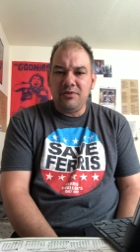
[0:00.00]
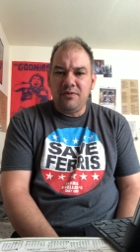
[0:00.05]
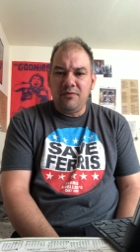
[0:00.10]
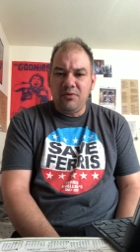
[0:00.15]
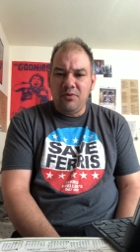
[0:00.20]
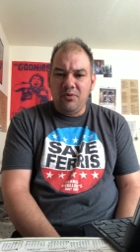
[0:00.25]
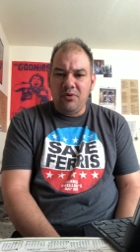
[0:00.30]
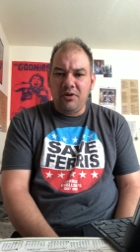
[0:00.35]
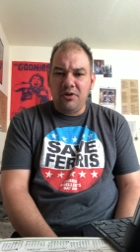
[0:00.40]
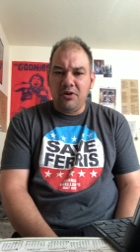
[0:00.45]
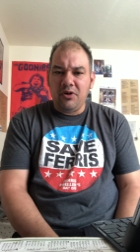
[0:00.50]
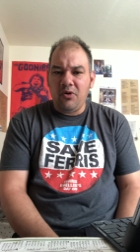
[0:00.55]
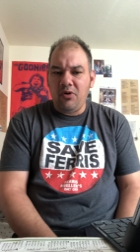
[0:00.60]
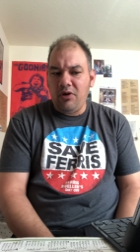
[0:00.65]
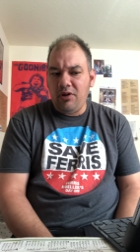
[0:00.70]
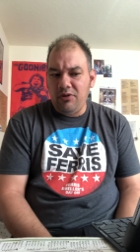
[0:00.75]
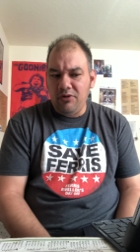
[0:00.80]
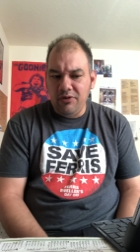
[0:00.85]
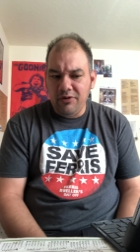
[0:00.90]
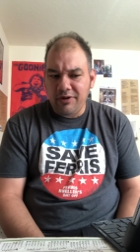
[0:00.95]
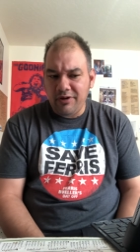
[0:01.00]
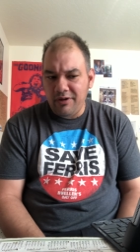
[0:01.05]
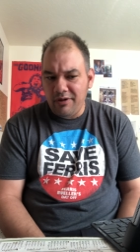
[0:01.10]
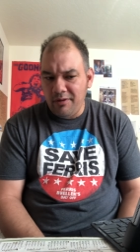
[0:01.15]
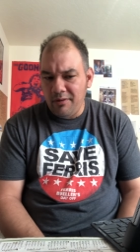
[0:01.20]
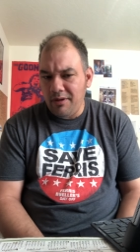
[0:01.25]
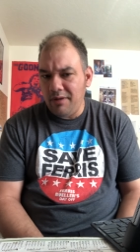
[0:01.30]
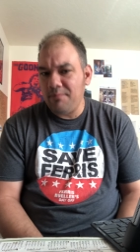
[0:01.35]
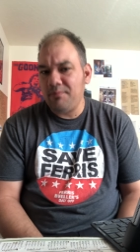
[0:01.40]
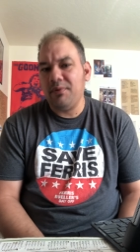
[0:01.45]
If you want to go and look it
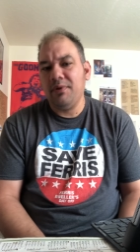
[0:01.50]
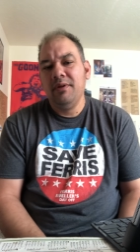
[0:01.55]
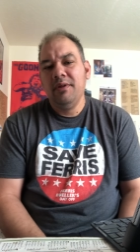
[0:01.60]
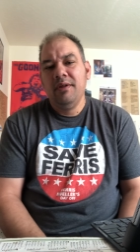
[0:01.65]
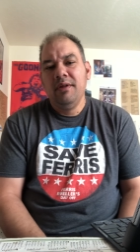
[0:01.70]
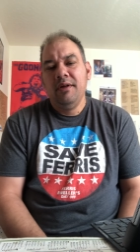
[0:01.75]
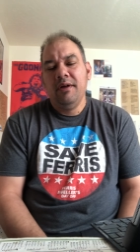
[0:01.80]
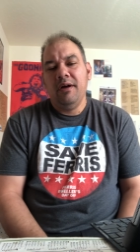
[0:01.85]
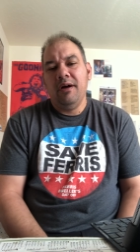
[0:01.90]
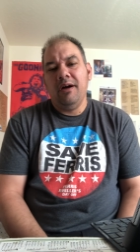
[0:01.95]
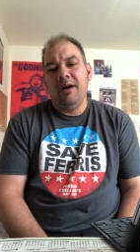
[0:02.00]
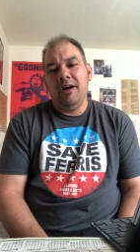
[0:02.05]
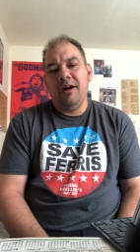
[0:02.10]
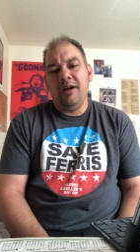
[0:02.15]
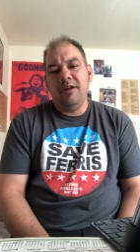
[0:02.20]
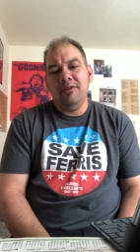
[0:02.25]
up, uh,